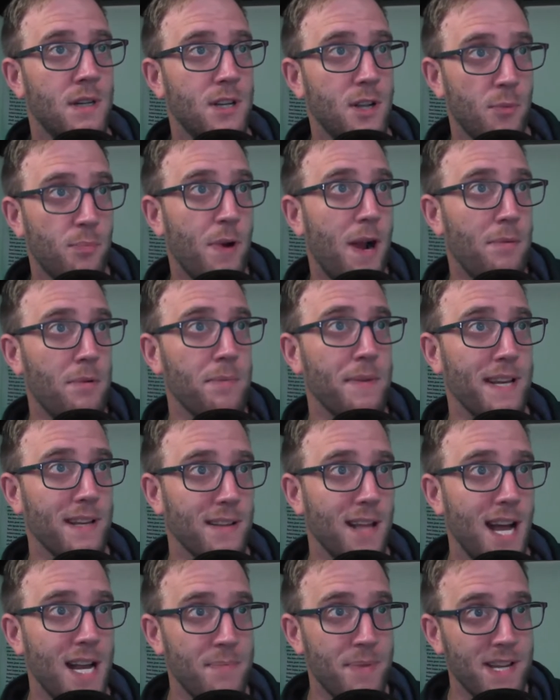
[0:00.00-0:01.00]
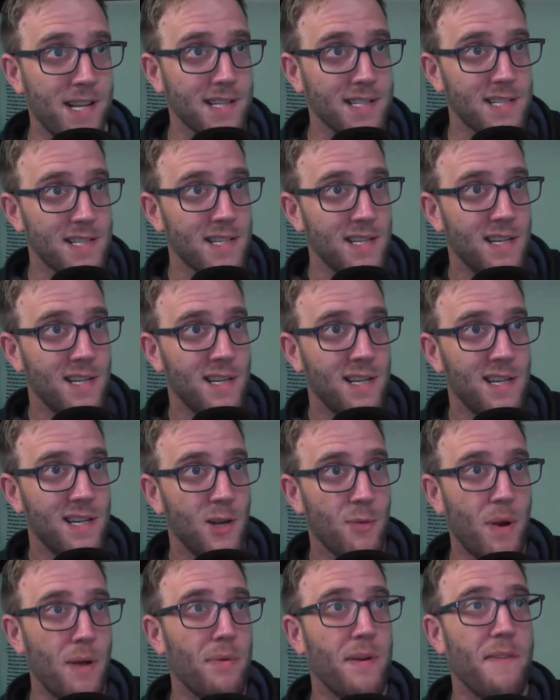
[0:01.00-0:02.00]
You're probably aligned because
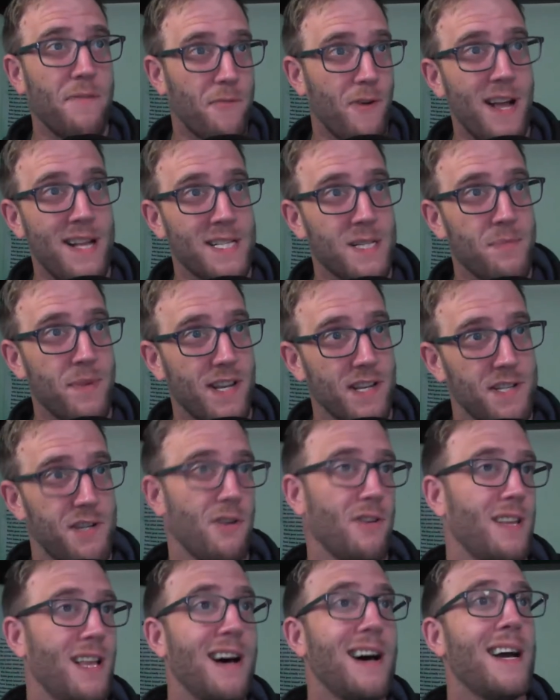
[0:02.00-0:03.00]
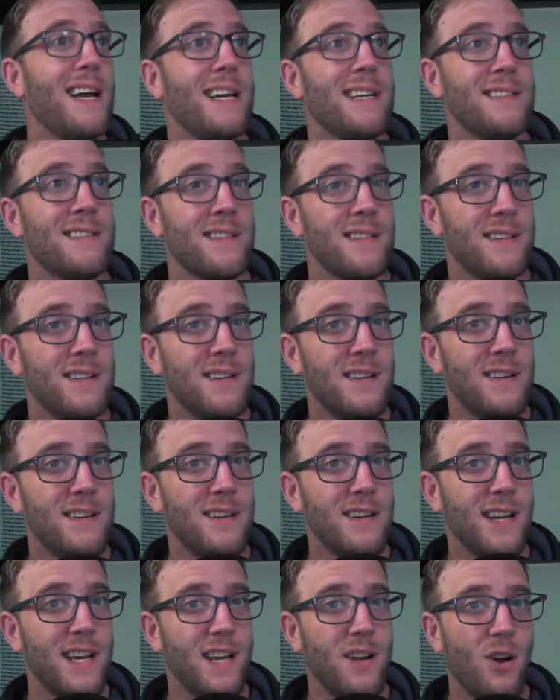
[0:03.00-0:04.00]
you're probably friends because you're aligned
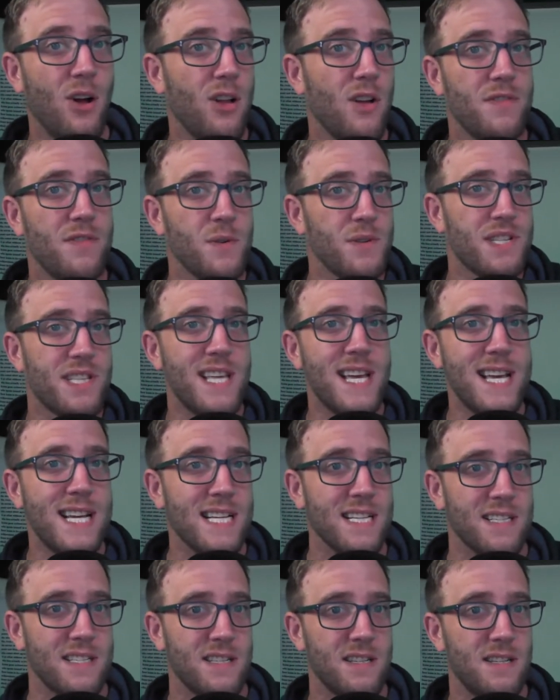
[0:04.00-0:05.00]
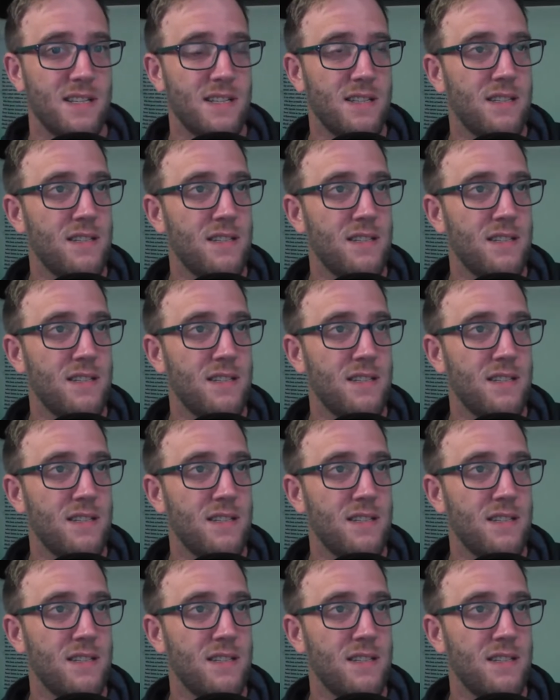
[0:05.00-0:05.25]
in all of those things.